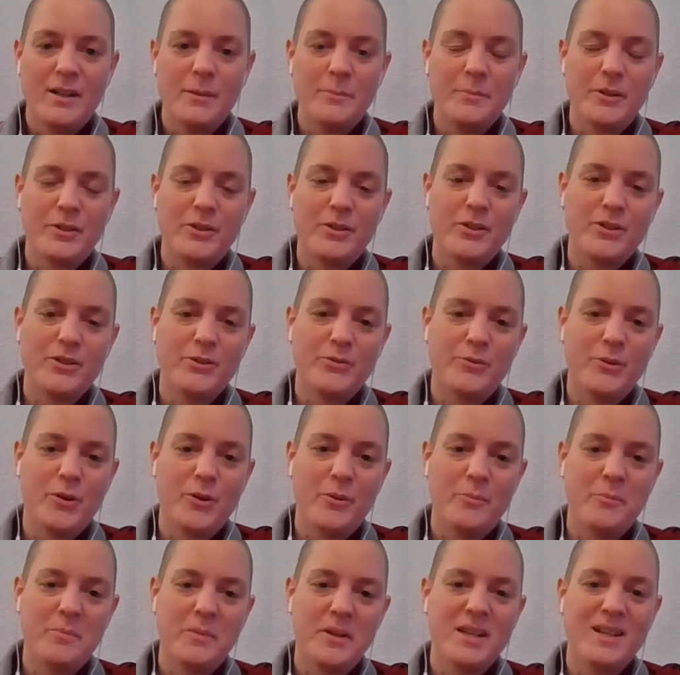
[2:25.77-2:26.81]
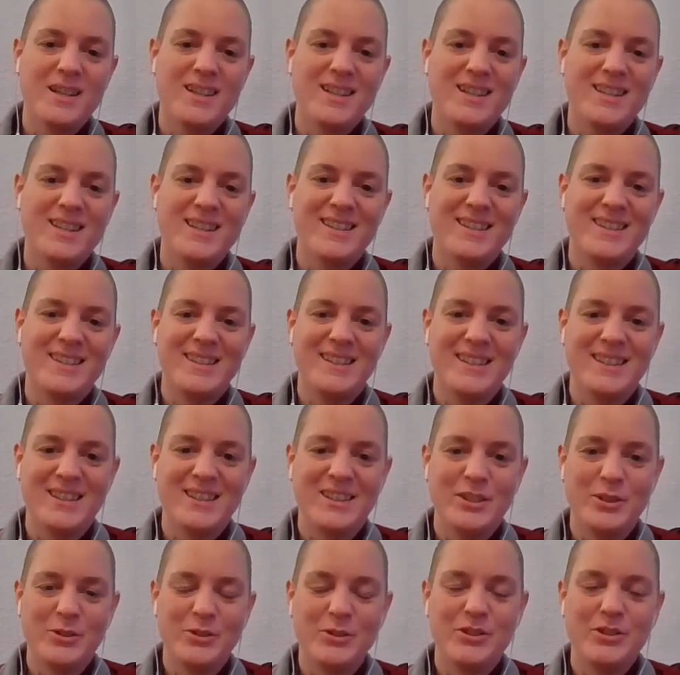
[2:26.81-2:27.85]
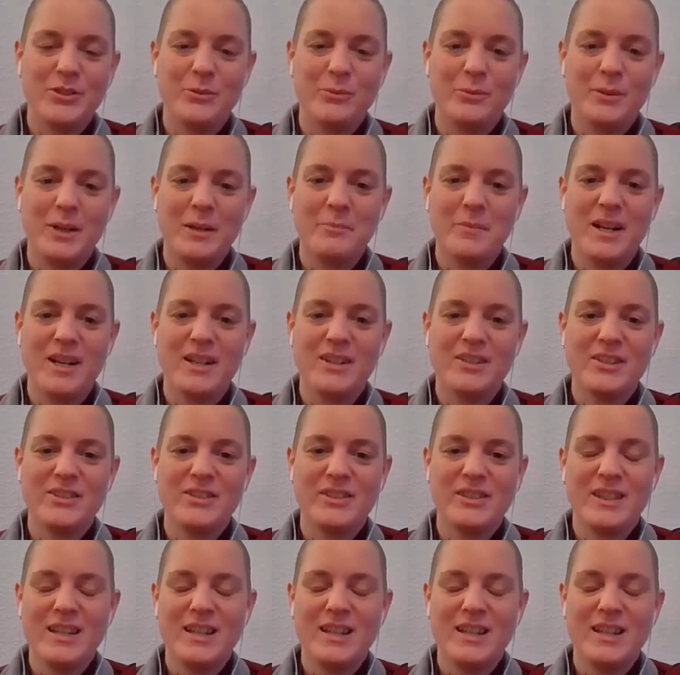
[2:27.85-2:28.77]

because from those three monks,